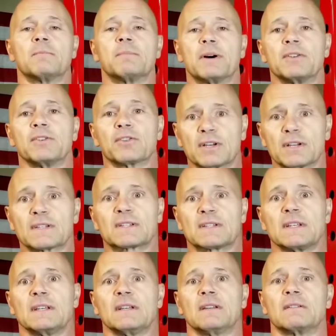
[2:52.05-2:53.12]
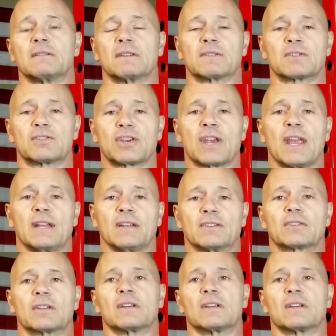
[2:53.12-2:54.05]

But you're going to see there's a change.